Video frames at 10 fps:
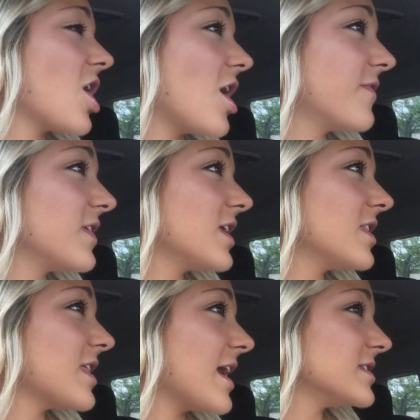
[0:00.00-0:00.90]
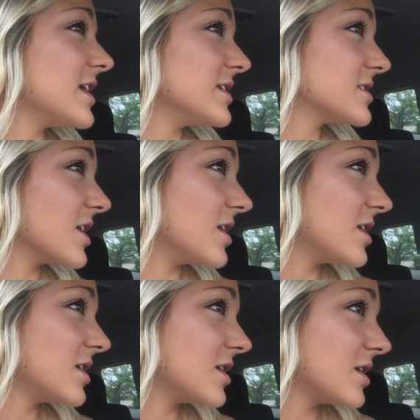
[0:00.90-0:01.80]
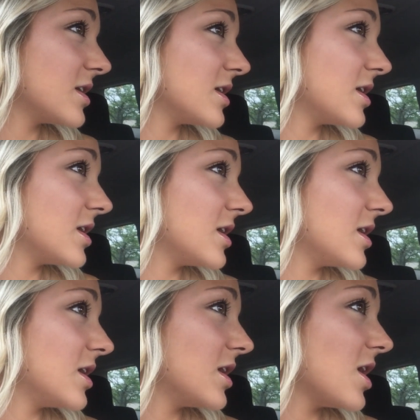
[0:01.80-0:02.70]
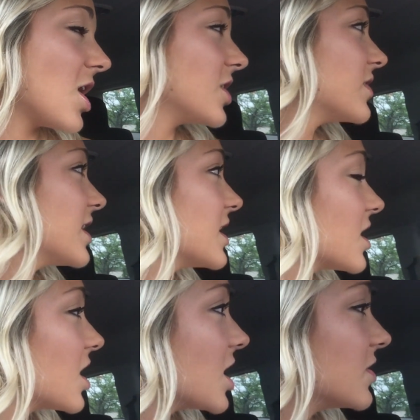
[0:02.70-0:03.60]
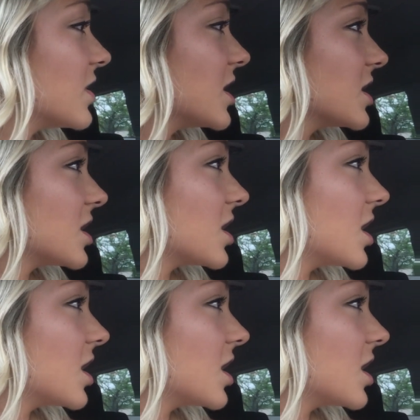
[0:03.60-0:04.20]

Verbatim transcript: coffee that tastes good. Can I have 1 second, please? Are you getting